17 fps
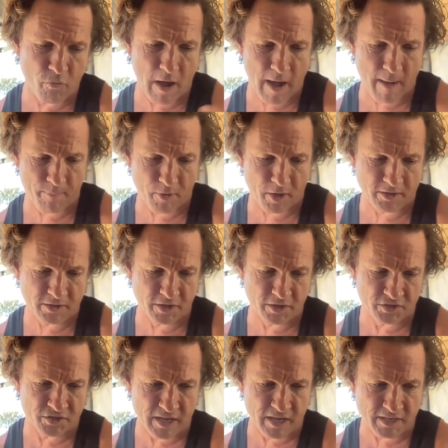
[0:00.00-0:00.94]
um, I did a,
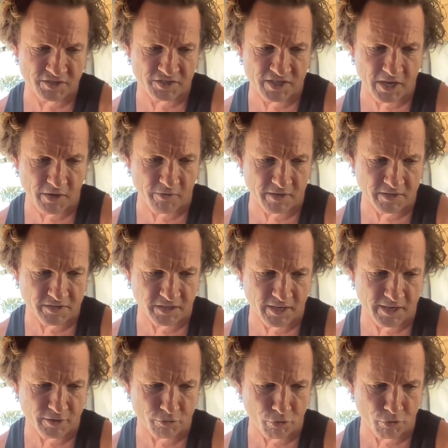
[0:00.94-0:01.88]
a series
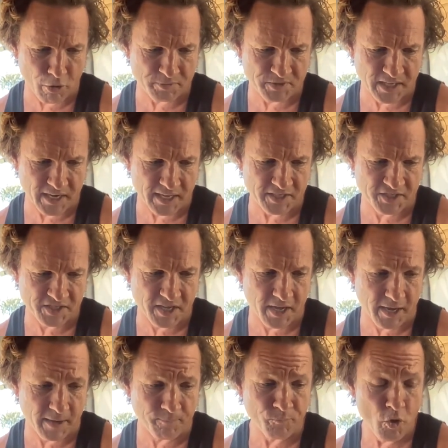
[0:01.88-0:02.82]
lead called Cops
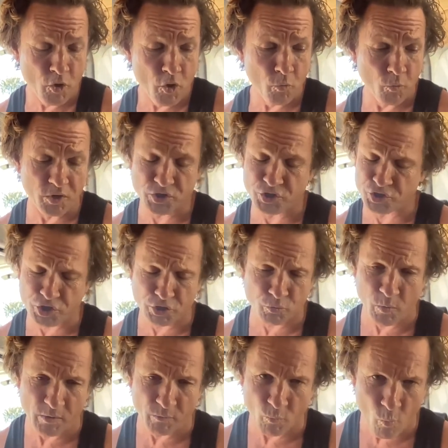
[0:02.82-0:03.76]
LAC, which
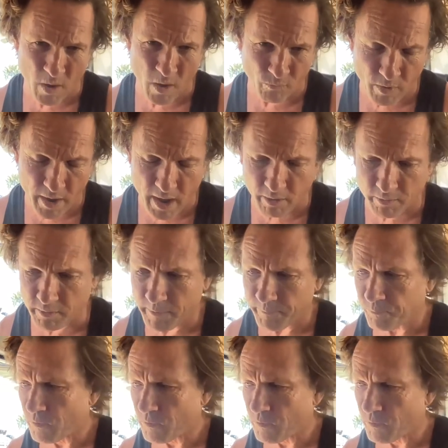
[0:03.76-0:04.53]
just went one round